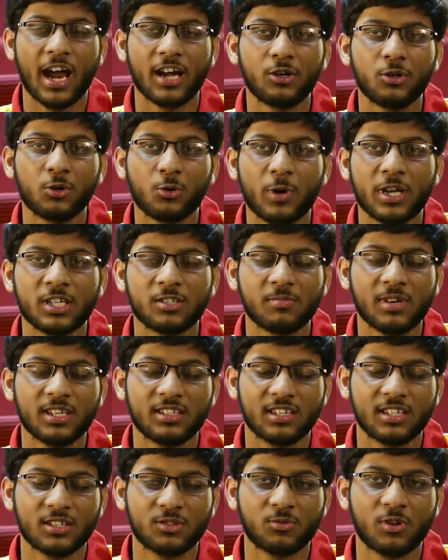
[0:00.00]
and to quench my
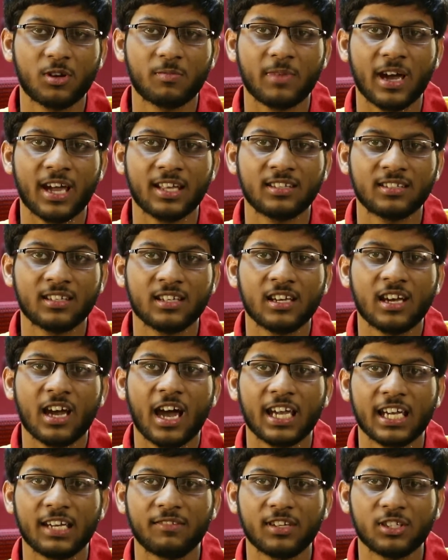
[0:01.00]
thirst for maths,
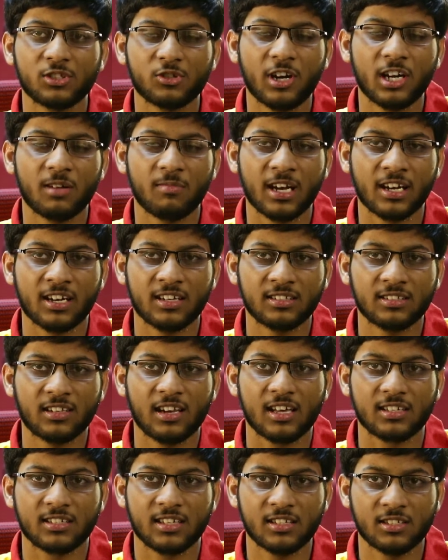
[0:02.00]
I even joined abacus
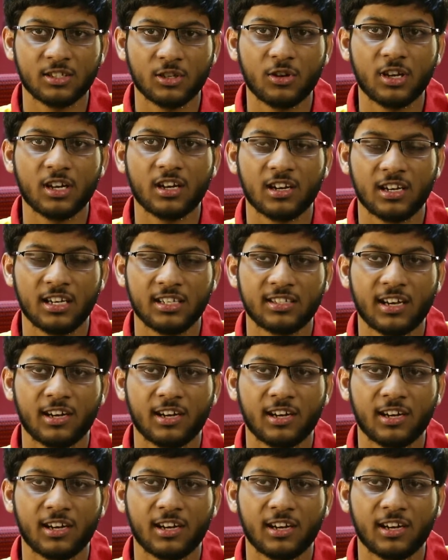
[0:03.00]
classes during early